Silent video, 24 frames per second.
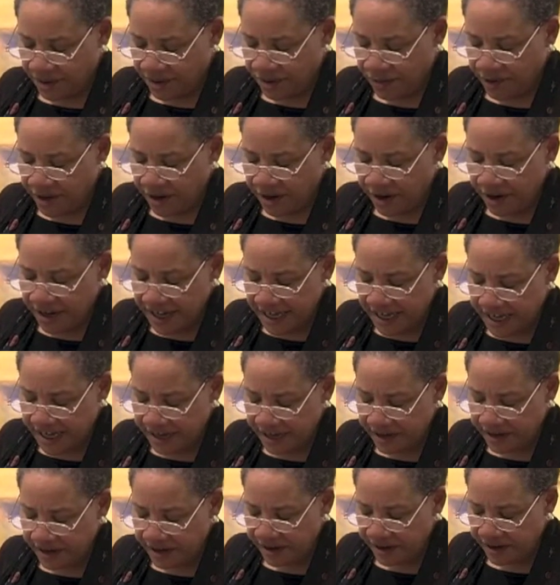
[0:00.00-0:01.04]
We are
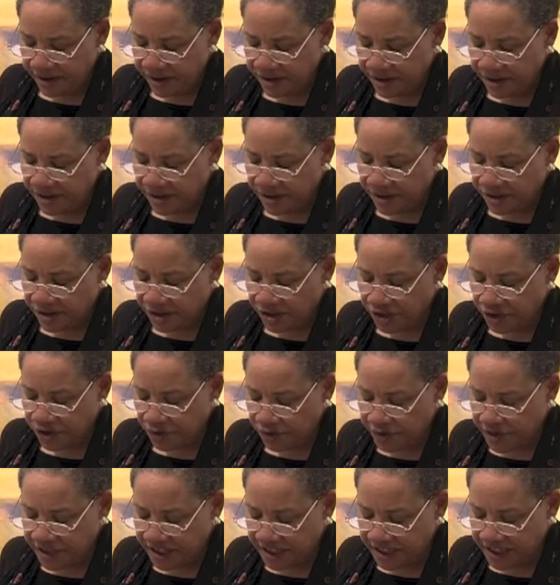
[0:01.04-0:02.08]
here to
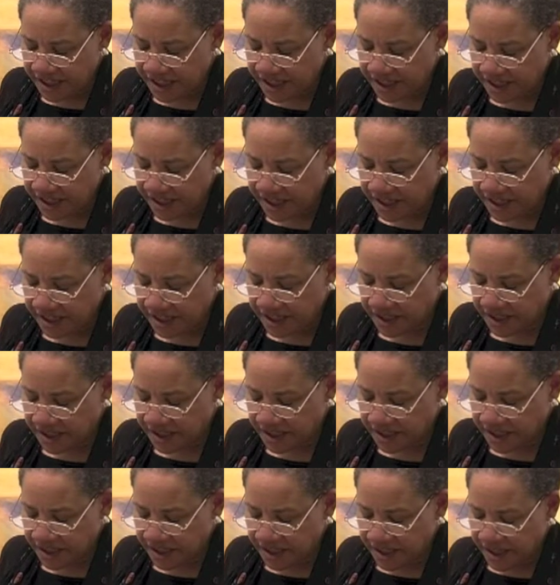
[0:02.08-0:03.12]
witness
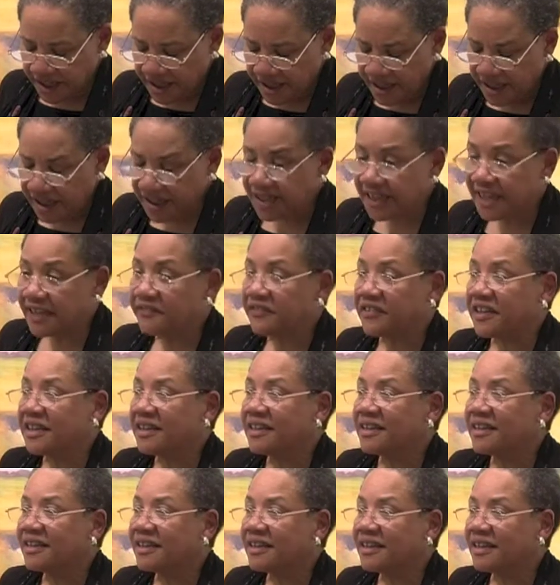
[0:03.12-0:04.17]
the
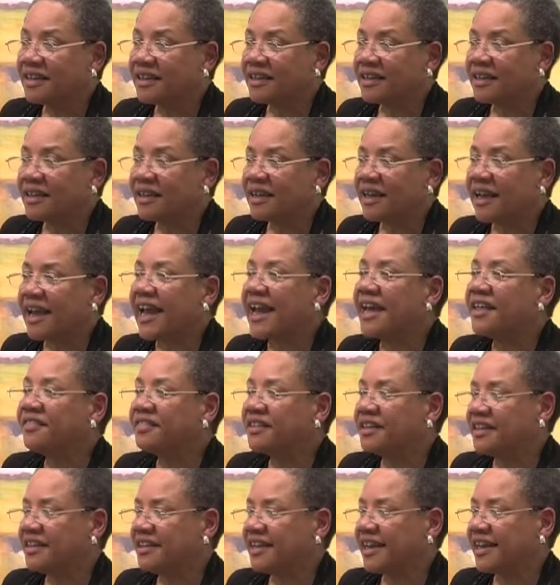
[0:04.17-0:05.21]
living and
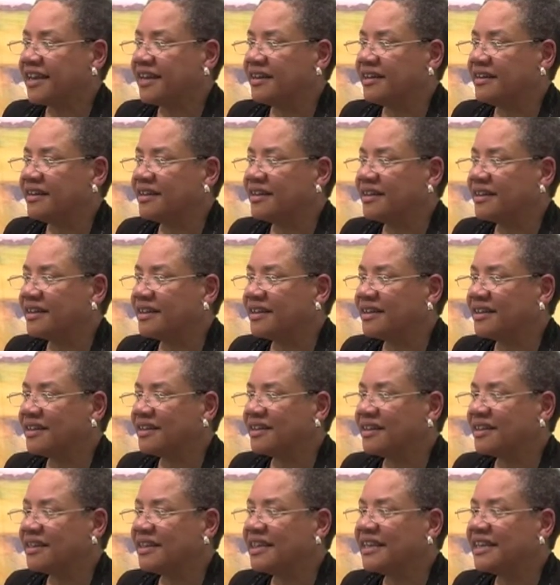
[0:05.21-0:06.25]
the dead
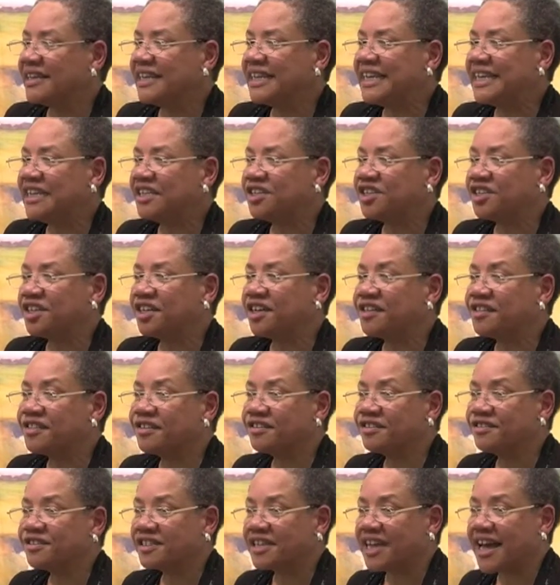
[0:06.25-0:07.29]
in each other's